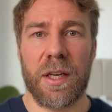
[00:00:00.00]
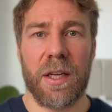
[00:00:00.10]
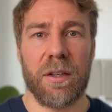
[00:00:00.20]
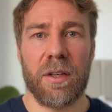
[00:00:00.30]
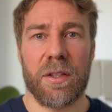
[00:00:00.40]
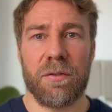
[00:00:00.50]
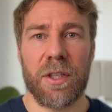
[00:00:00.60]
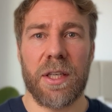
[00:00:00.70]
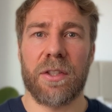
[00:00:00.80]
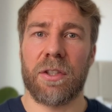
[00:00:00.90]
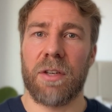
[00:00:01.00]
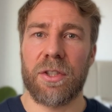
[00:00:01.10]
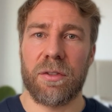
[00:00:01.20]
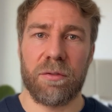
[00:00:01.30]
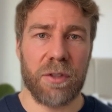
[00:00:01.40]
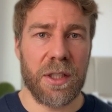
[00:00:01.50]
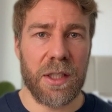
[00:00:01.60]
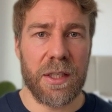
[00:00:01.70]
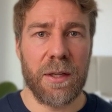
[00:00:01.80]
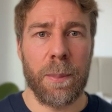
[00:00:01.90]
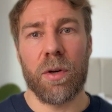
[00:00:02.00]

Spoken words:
and it's very integration friendly,